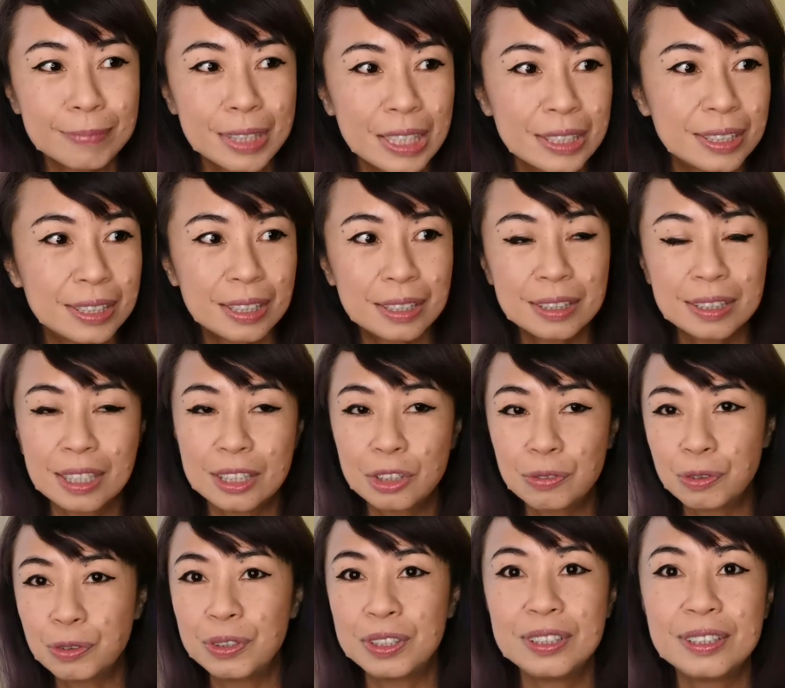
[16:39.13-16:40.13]
a
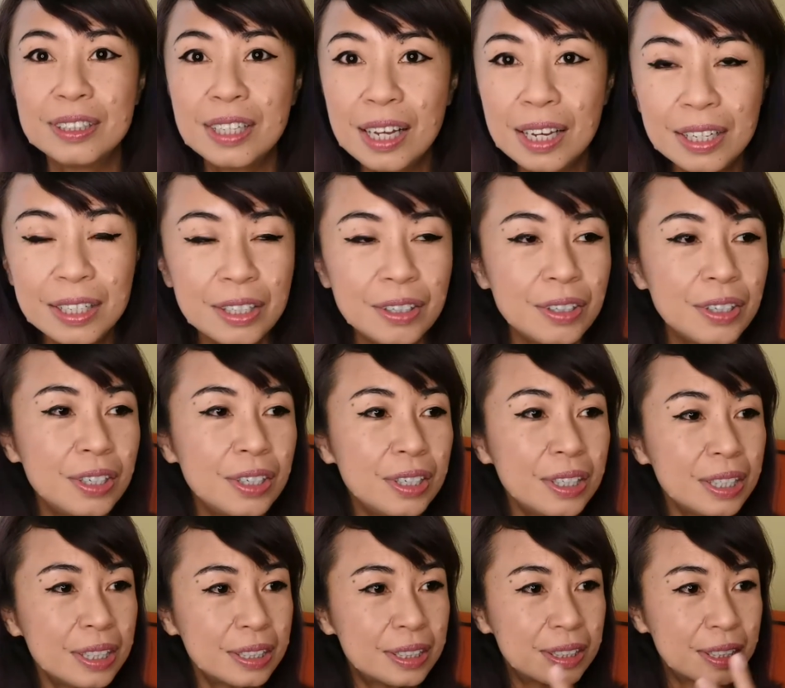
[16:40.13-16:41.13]
successful
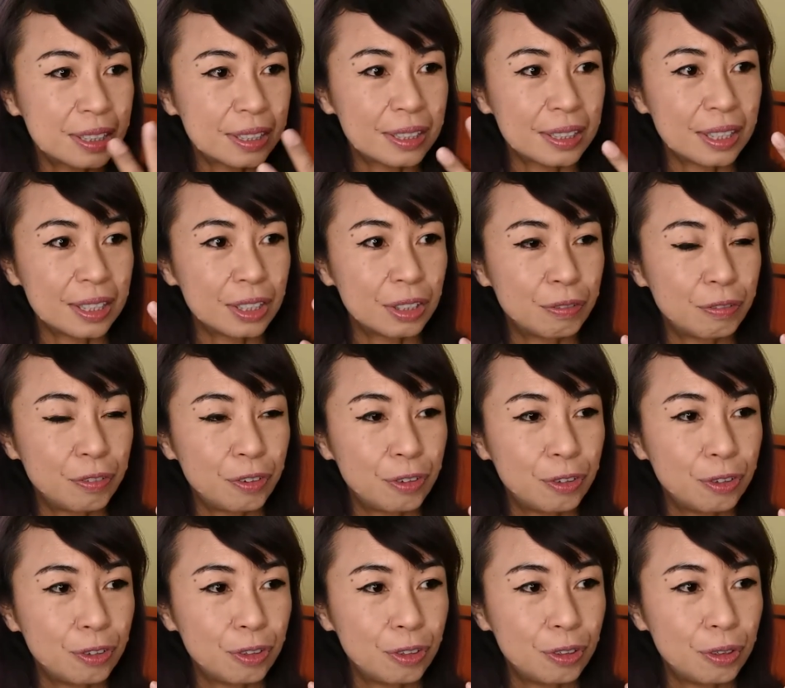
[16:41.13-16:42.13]
designer, a
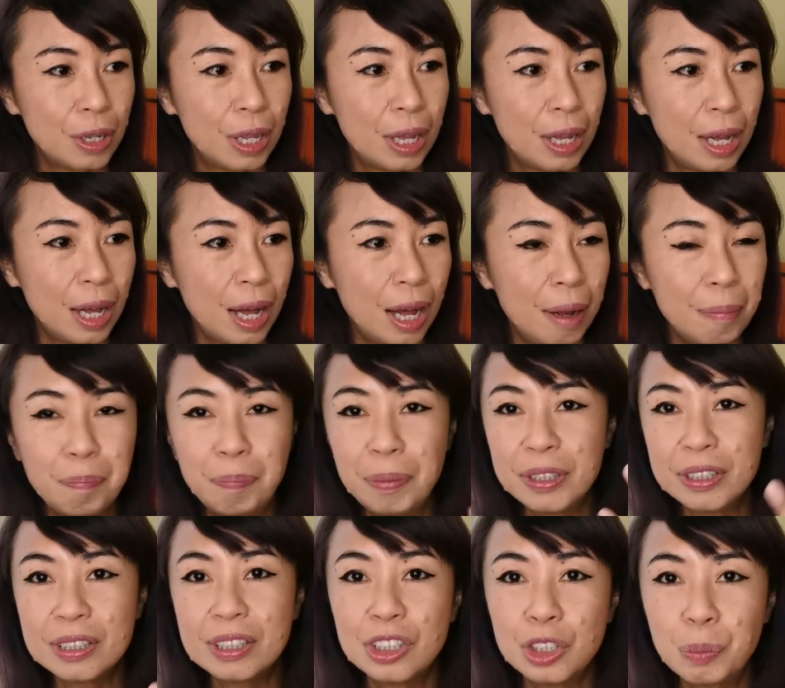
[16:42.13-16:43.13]
successful
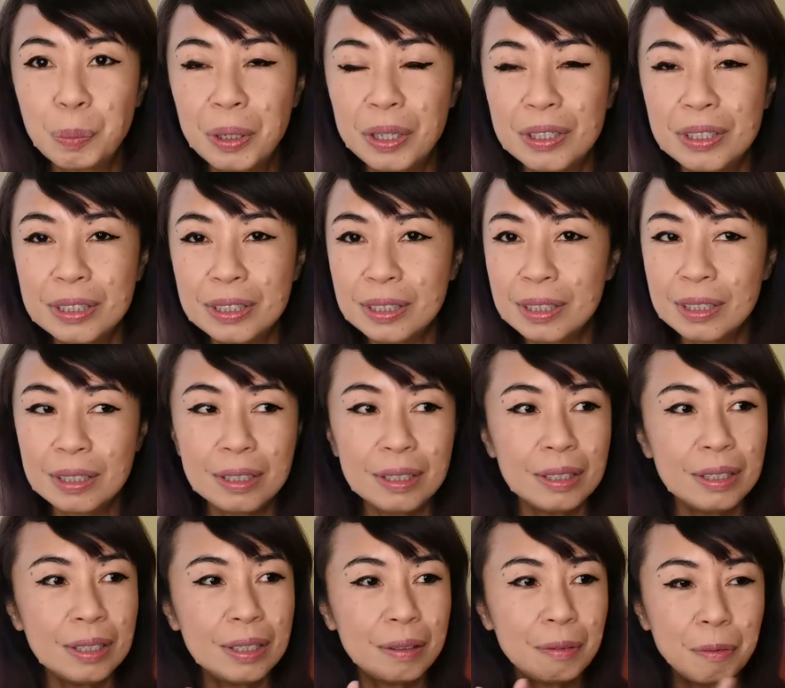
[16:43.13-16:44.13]
business
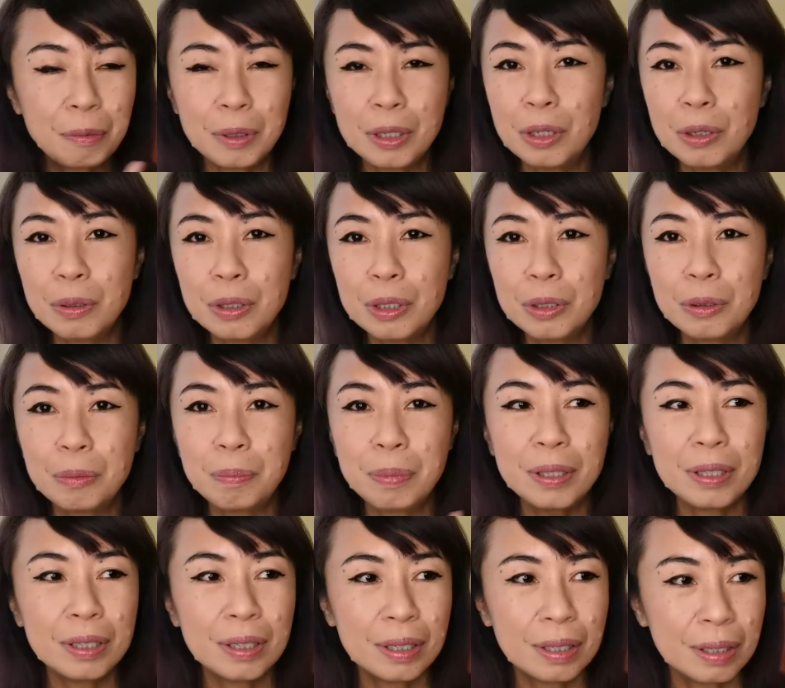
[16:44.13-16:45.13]
person. You know, it could
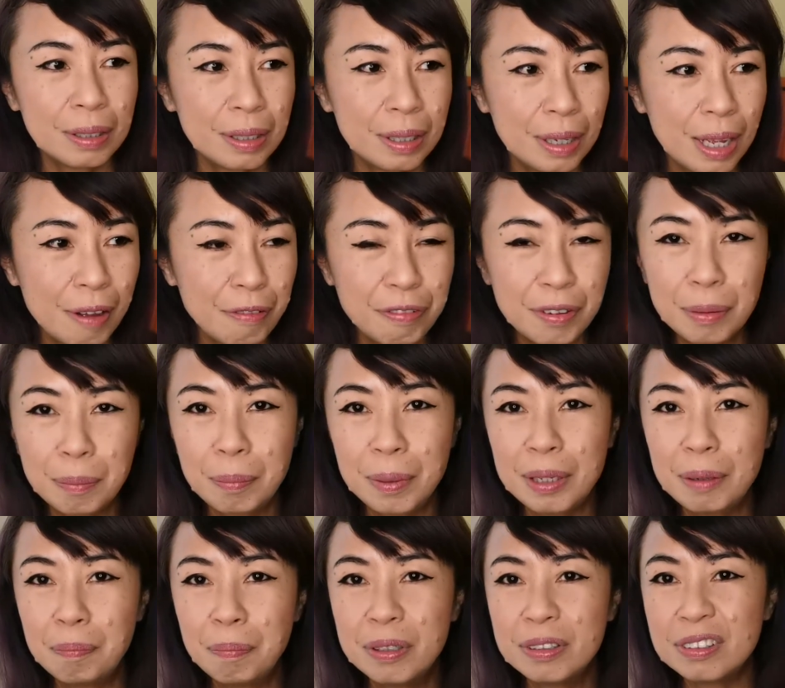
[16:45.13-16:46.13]
be a
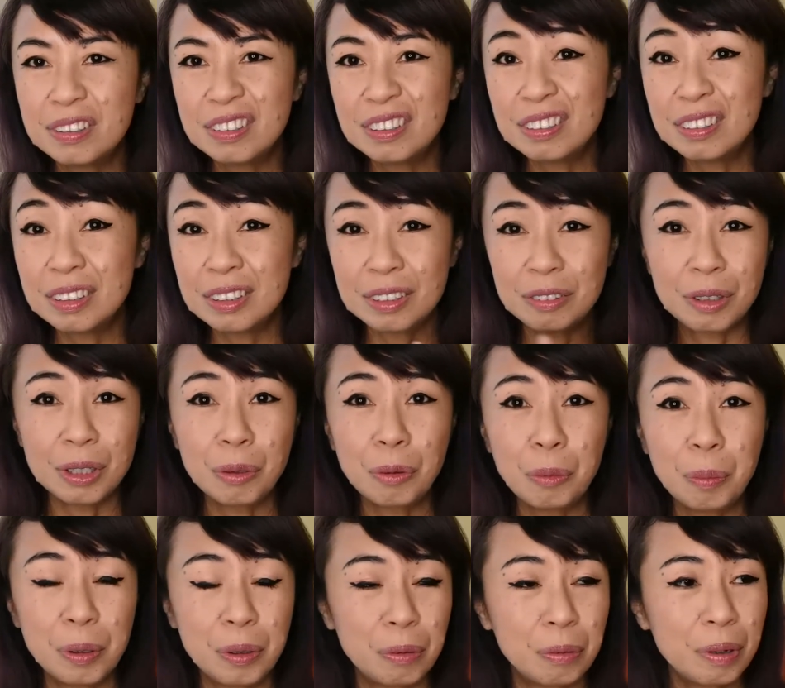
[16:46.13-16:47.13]
F&B business. You can
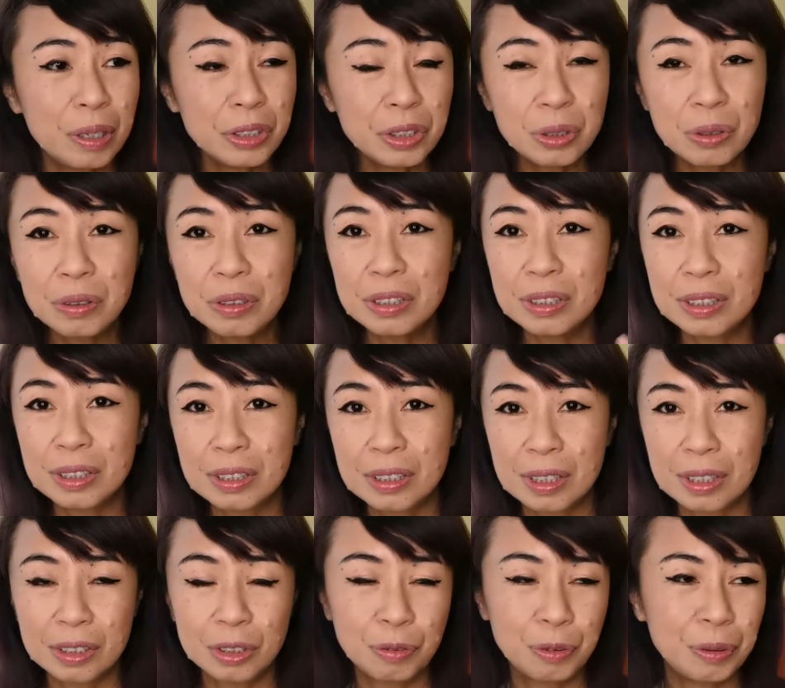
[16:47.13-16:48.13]
open a restaurant, a
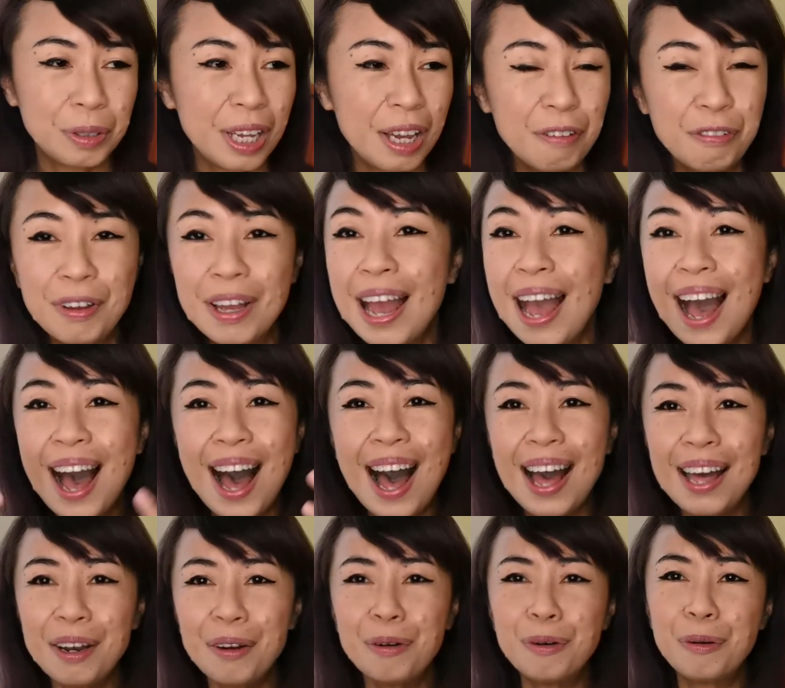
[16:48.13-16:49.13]
successful cafe.
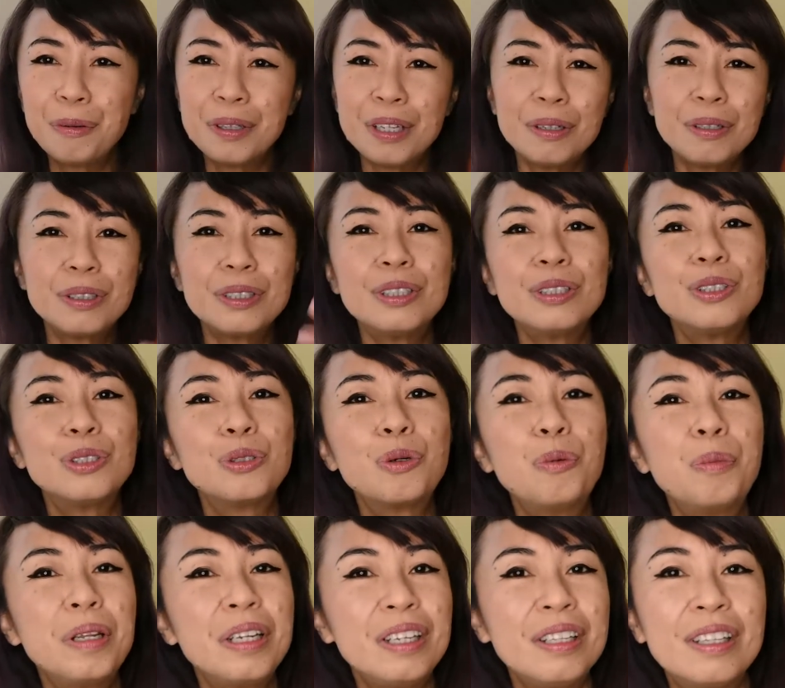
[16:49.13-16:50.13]
I don't know, there's just so
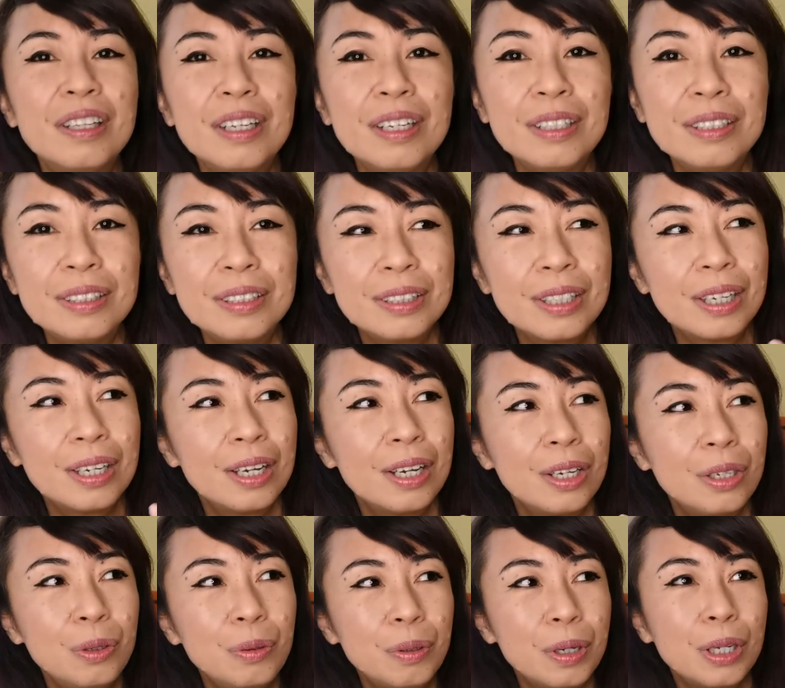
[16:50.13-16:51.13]
many things
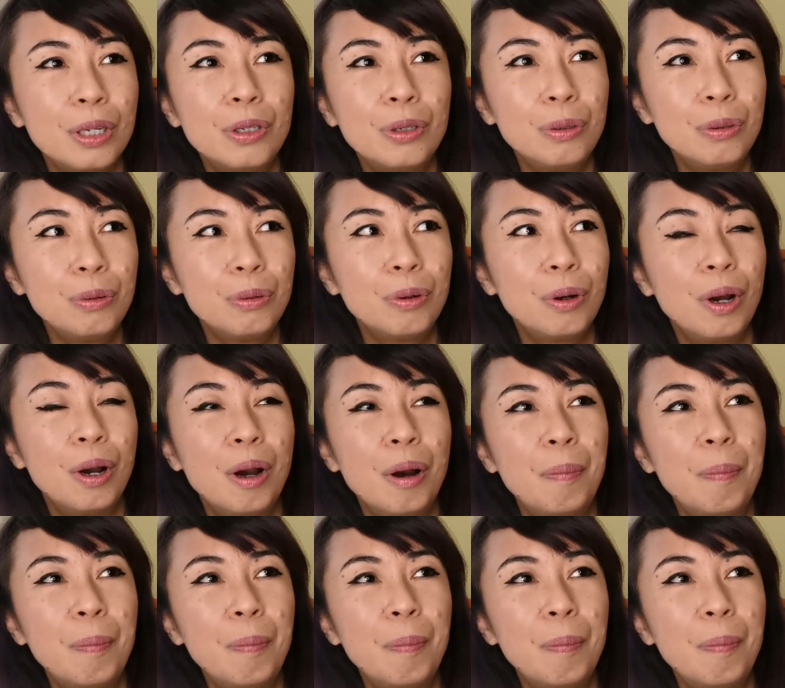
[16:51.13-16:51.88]
you can do.